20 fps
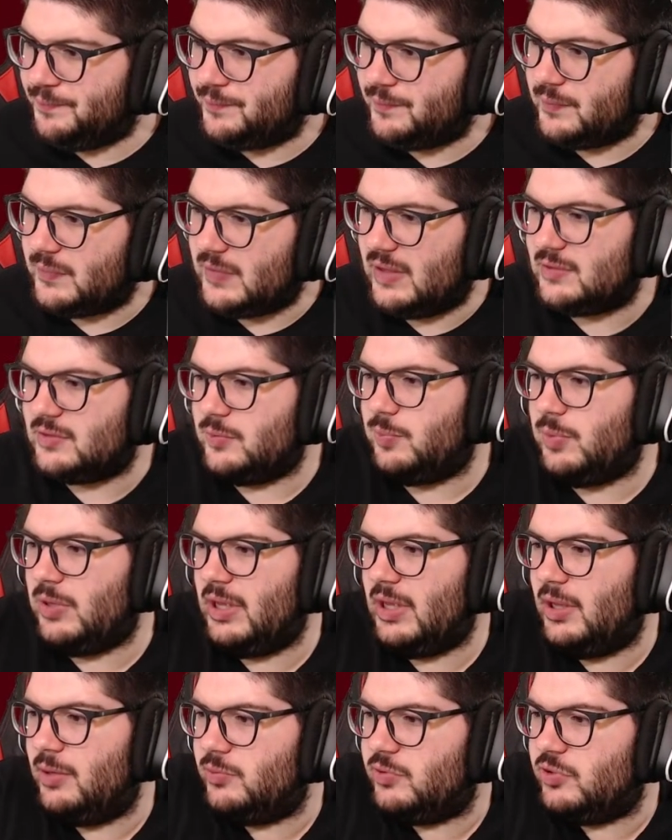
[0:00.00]
that's the
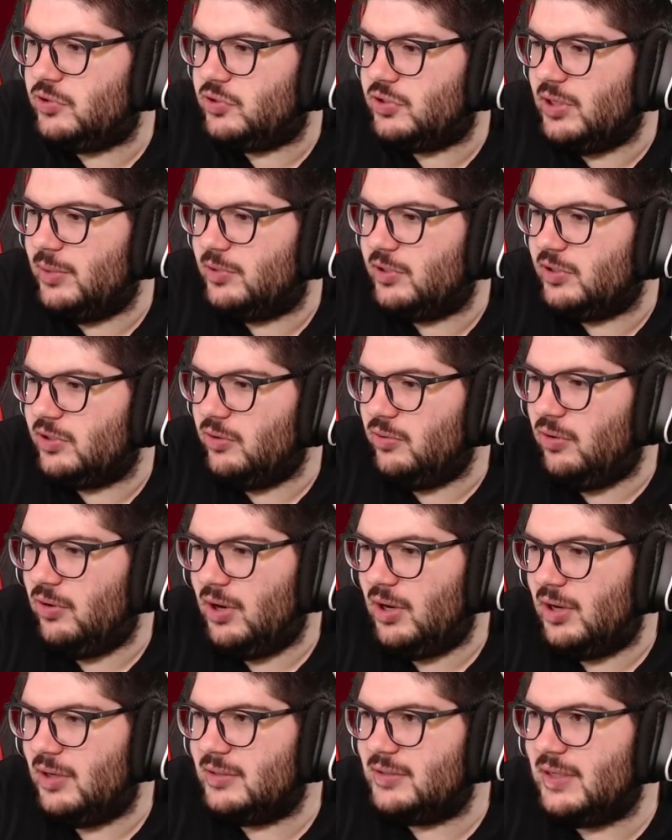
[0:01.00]
plan. Just attempt to go all
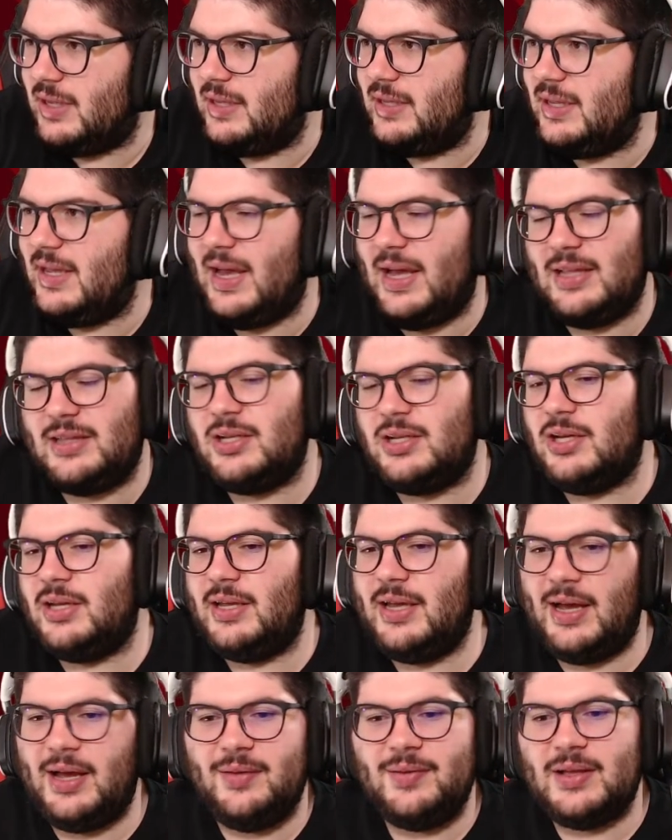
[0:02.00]
out of tech. Yeah,
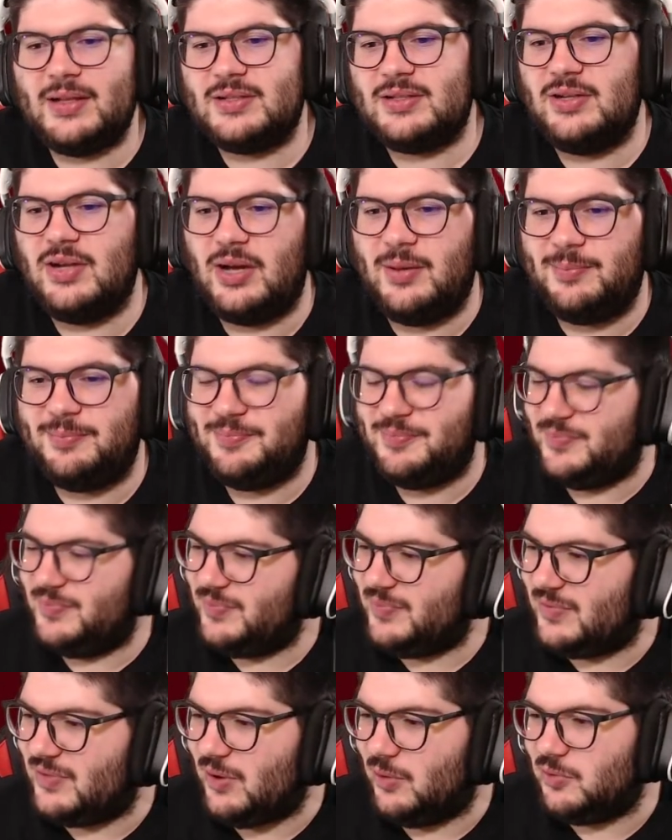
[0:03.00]
yeah, that's not.
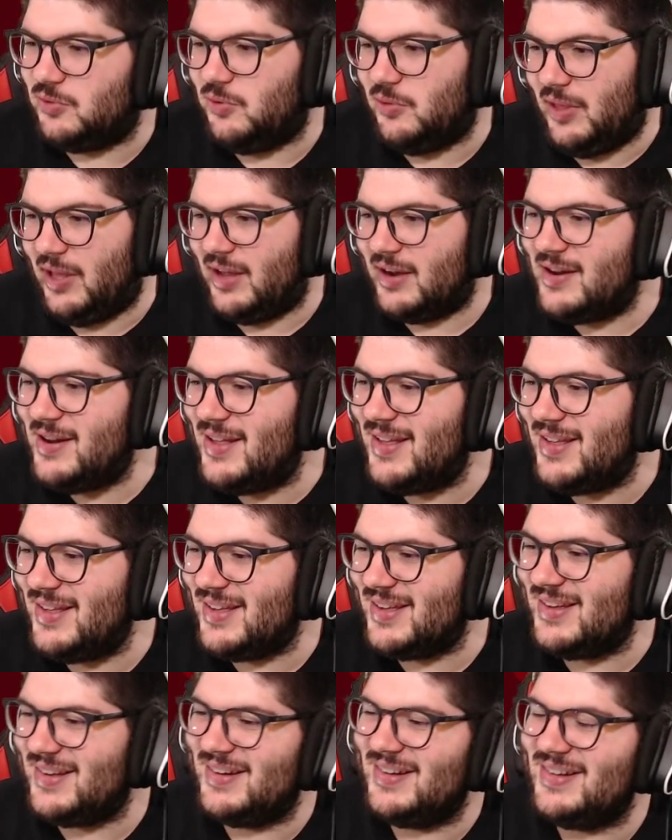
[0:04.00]
Don't do
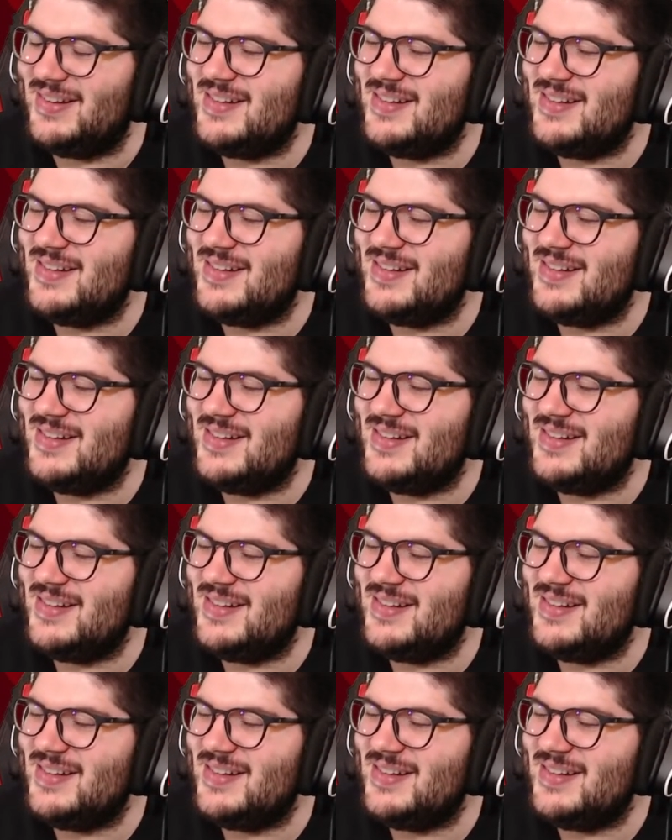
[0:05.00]
that.